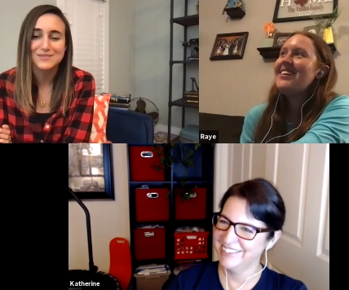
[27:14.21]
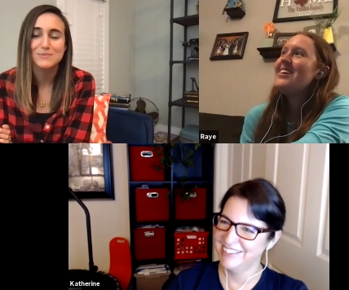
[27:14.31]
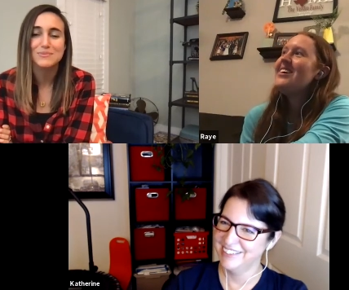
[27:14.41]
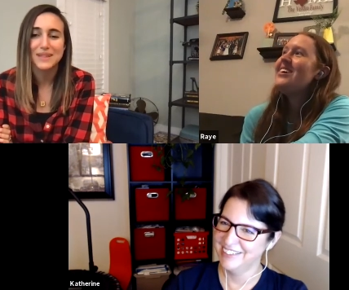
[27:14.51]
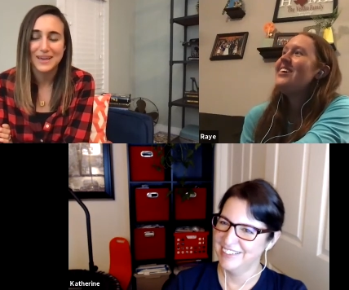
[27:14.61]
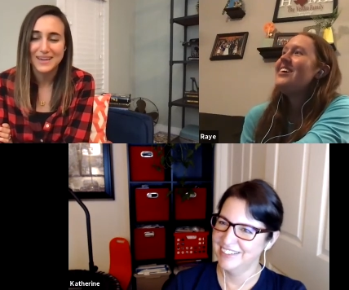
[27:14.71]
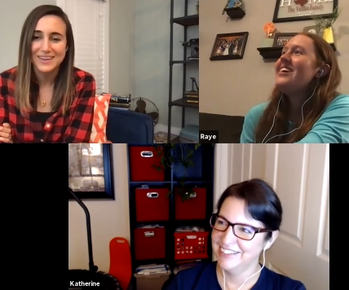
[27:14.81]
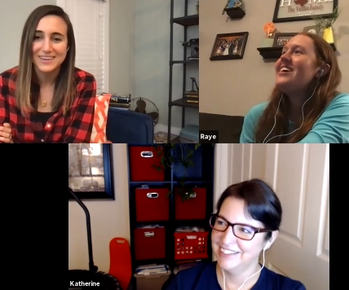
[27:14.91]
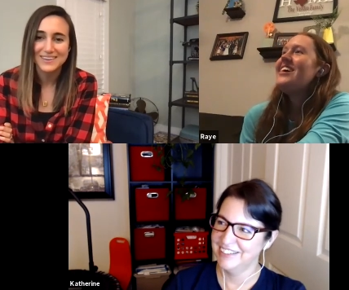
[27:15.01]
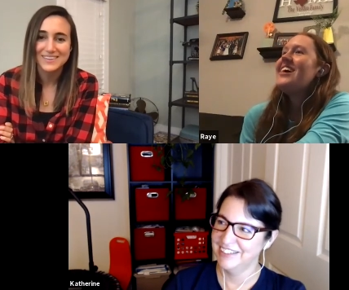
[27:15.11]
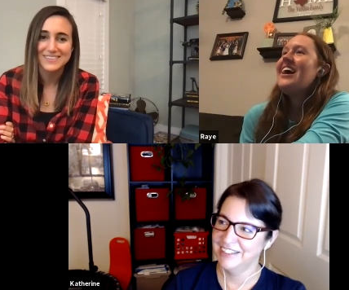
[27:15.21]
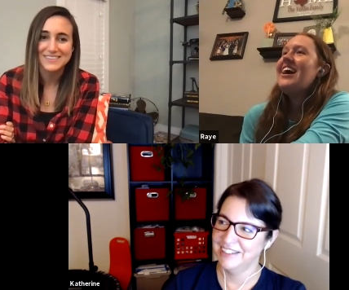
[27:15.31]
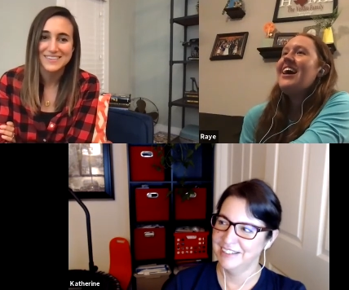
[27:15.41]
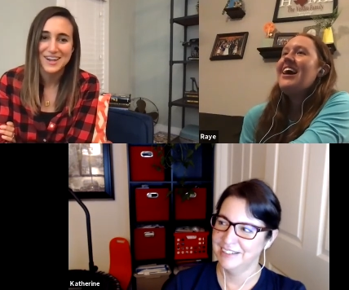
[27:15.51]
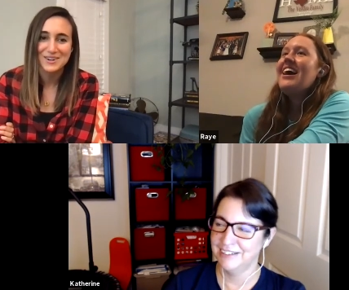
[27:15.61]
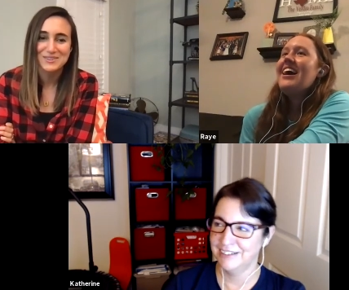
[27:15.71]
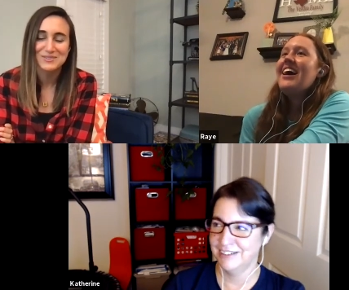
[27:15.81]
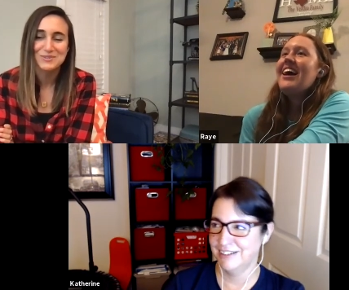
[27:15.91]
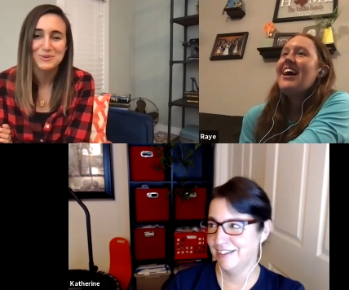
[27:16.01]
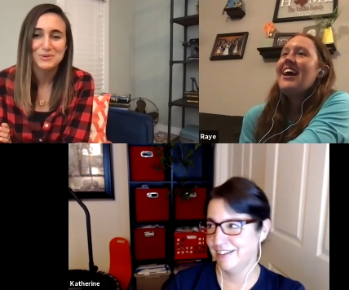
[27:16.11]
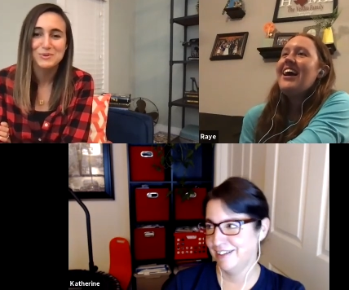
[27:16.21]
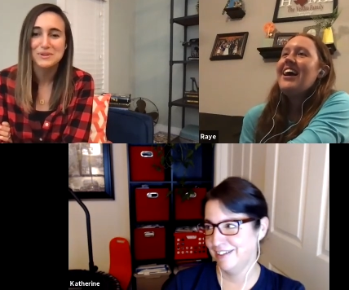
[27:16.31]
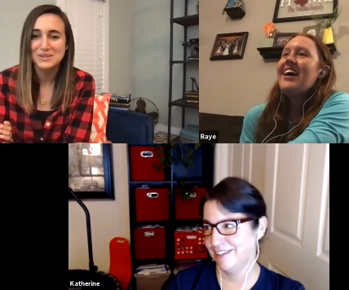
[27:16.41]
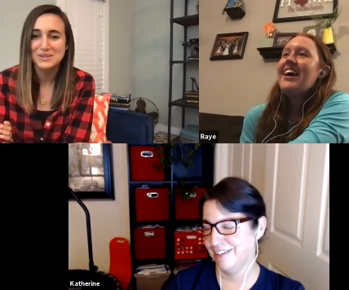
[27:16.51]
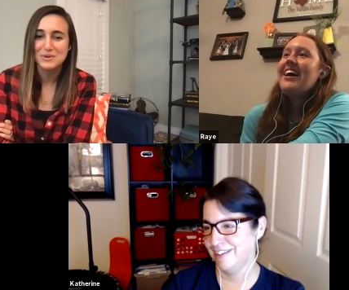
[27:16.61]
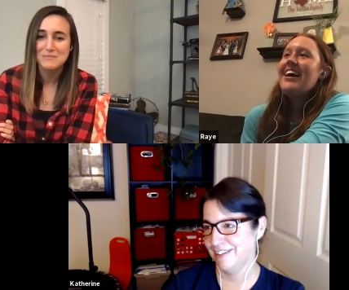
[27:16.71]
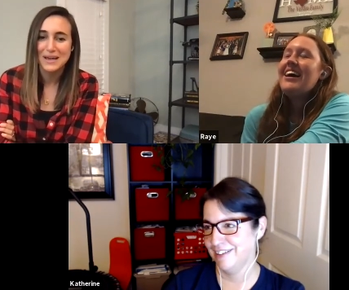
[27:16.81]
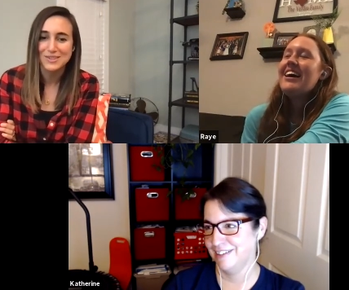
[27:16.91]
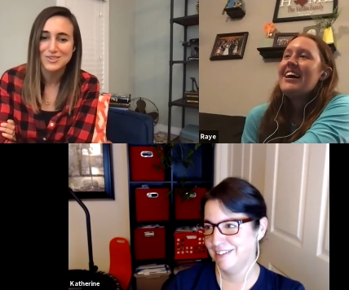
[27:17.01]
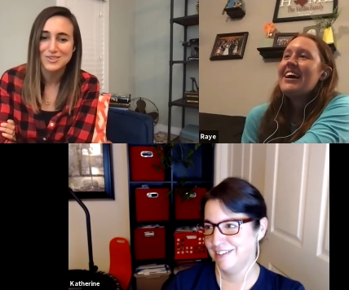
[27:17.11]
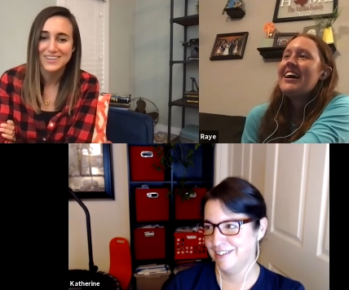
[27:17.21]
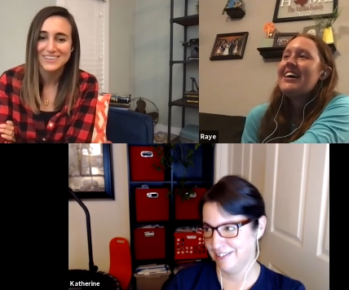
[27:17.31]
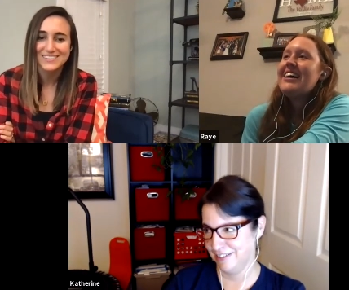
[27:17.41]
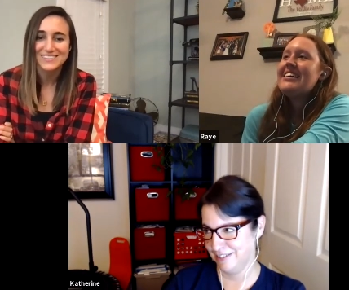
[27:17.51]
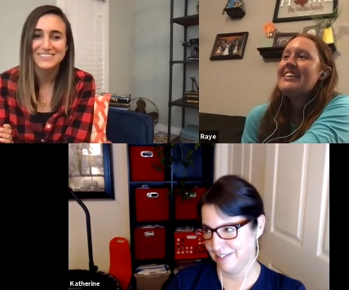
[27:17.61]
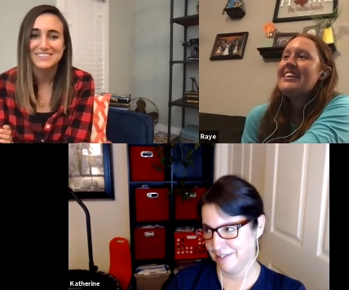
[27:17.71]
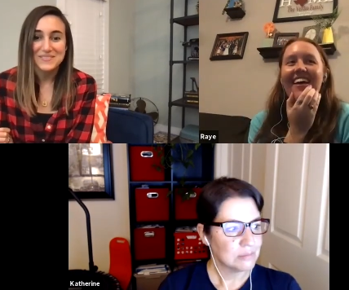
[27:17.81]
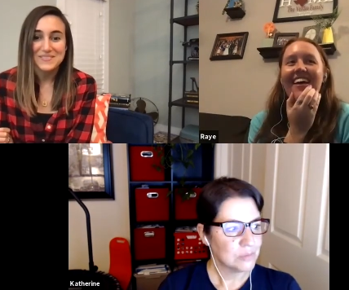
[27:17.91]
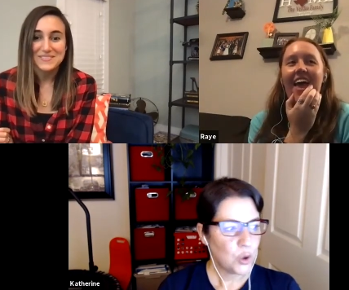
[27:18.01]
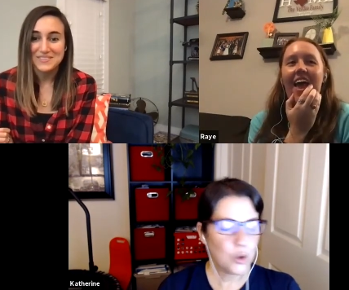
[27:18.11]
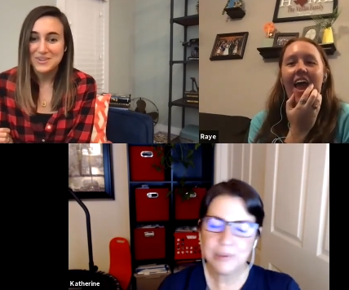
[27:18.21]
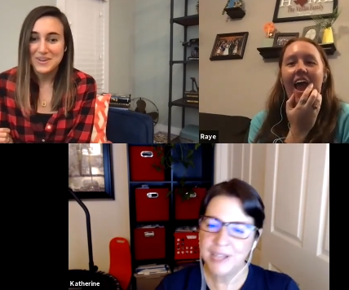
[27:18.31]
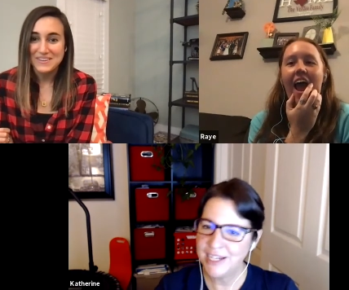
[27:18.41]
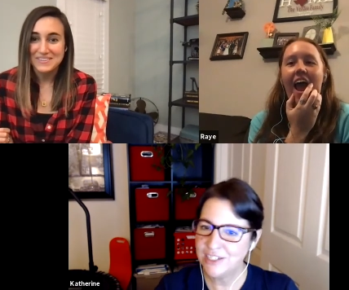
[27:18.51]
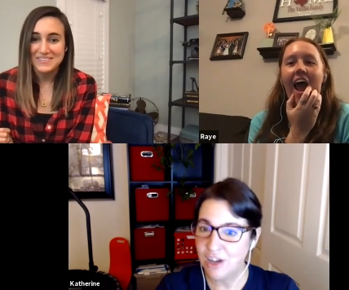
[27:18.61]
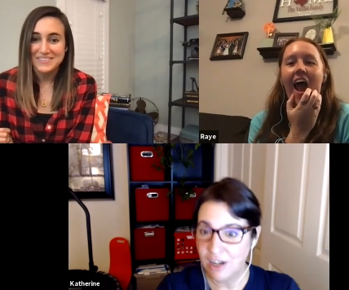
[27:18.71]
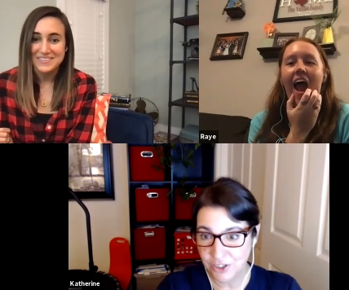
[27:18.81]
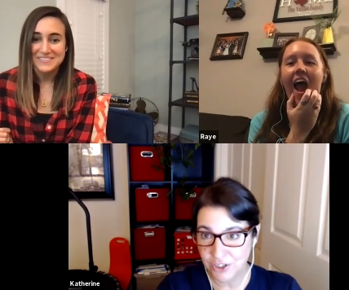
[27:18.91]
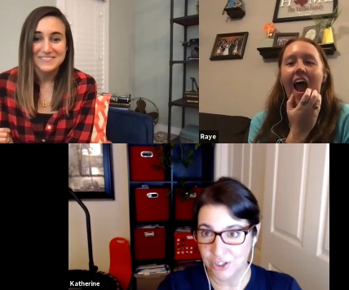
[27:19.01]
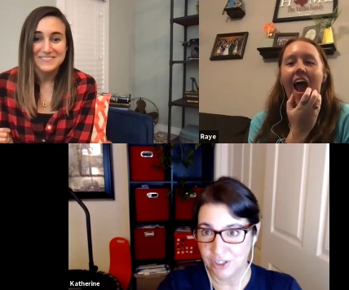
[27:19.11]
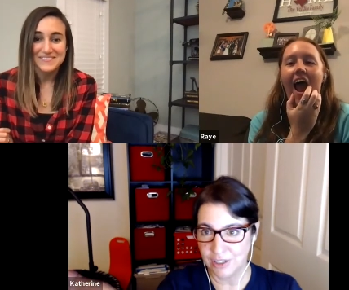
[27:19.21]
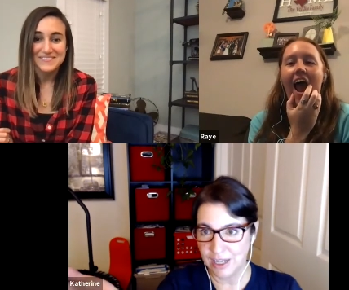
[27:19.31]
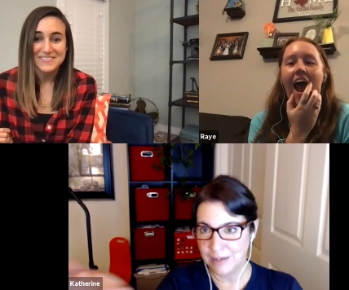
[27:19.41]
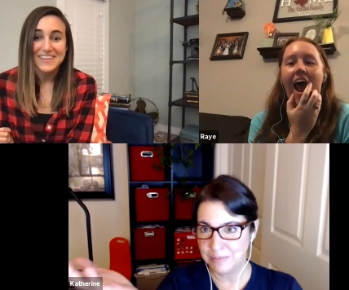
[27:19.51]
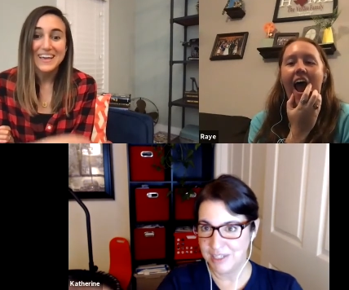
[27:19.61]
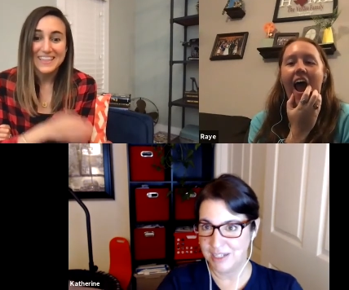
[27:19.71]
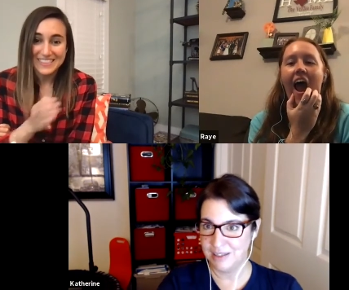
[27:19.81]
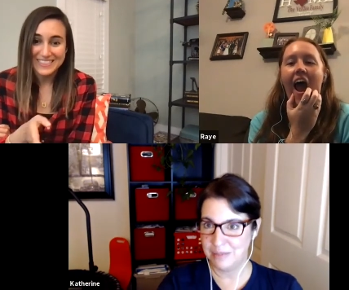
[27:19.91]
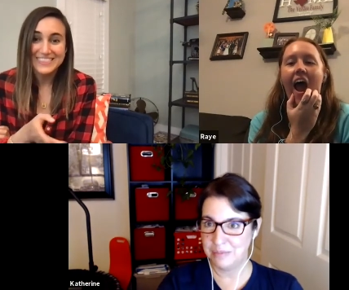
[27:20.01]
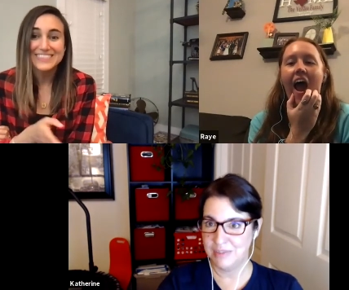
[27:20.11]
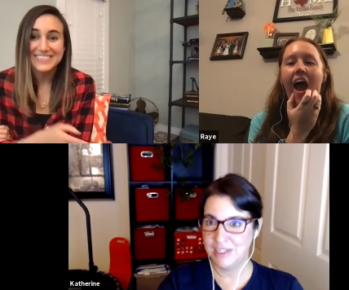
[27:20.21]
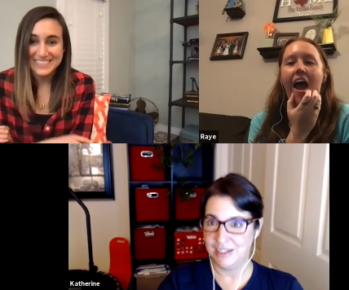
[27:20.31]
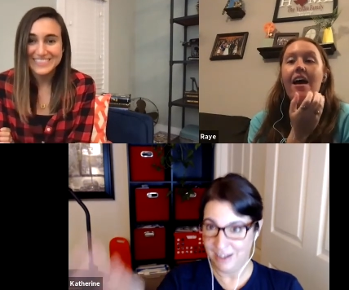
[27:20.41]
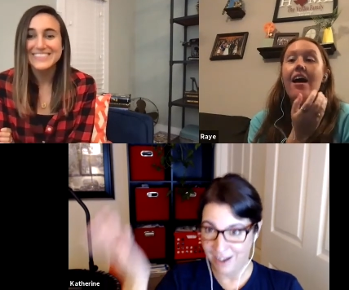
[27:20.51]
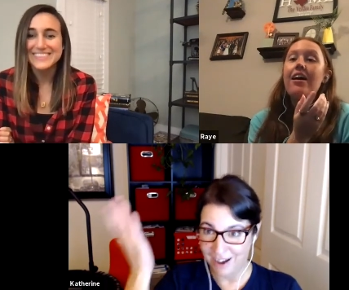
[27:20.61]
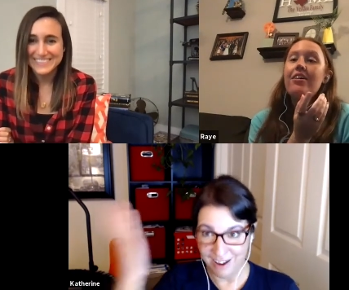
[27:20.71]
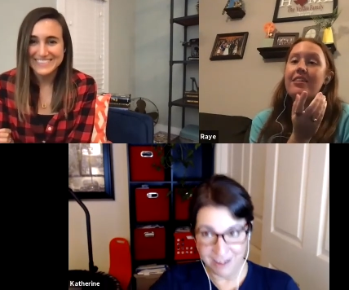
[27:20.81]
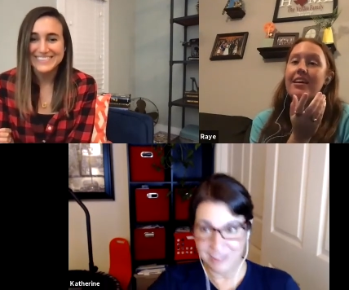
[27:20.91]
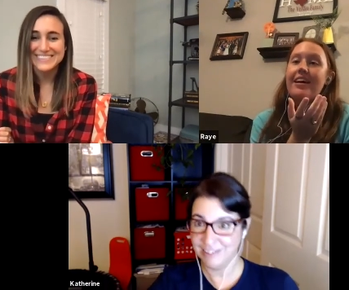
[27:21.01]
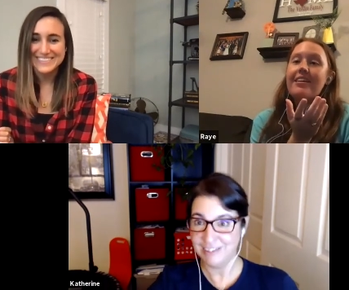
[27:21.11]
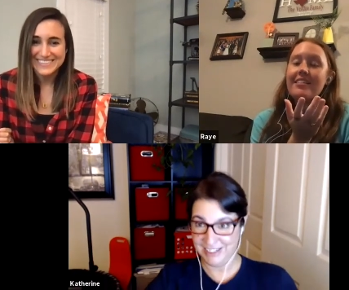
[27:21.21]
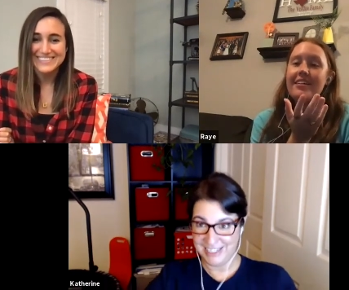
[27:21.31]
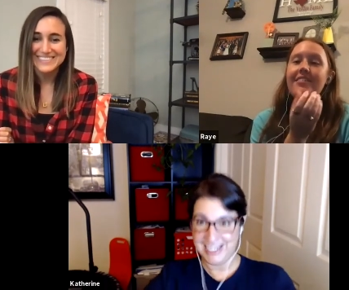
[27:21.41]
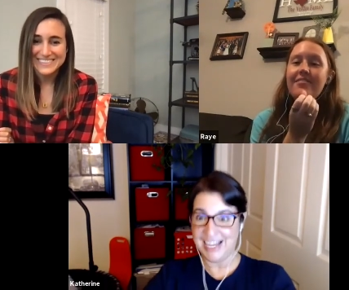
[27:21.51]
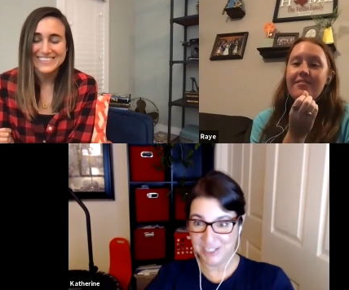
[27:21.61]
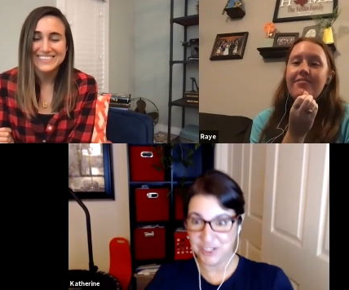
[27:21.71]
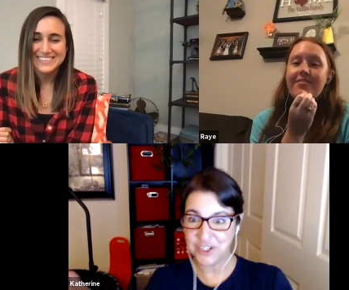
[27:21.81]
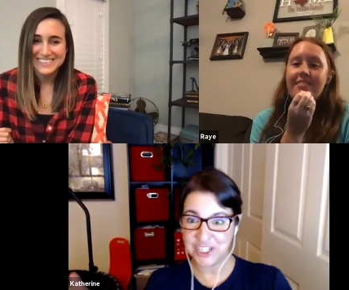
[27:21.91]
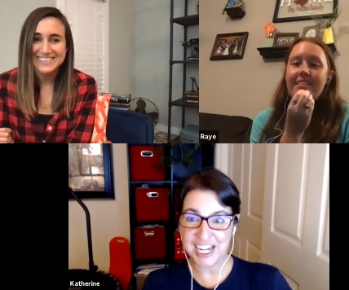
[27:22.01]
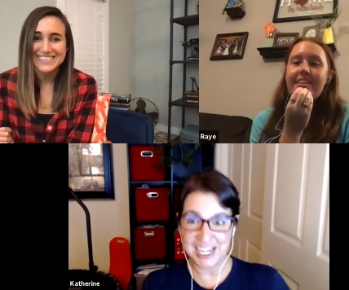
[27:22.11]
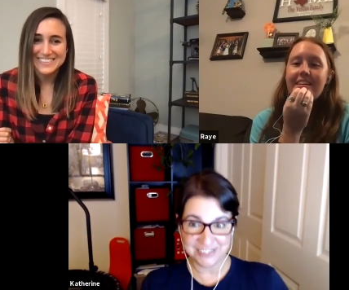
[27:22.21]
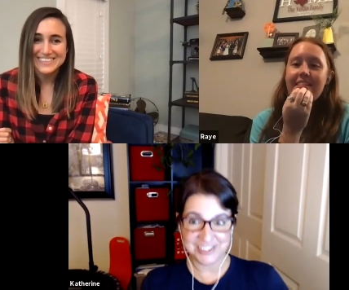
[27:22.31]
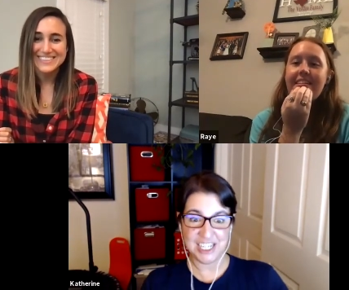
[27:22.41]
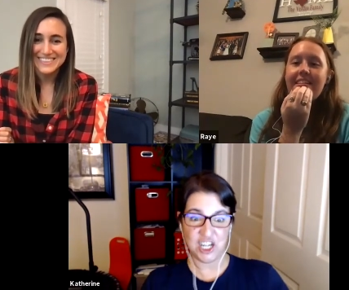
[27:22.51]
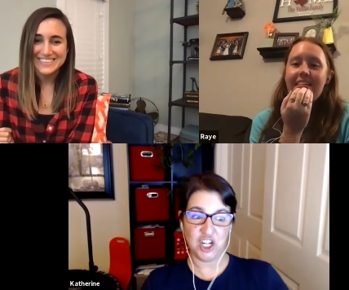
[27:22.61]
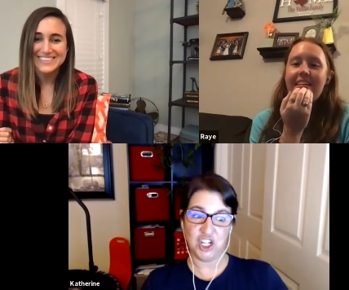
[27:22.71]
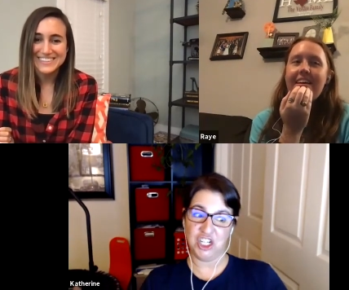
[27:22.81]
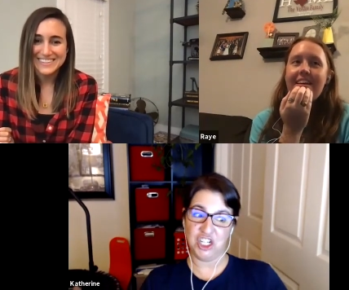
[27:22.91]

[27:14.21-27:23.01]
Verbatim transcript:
Speaker 1: to play these characters or who are you imagining
Speaker 2: who played Gone Girl? Um, the the, the uh, oh yeah, uh-huh. yes, you could kind of see her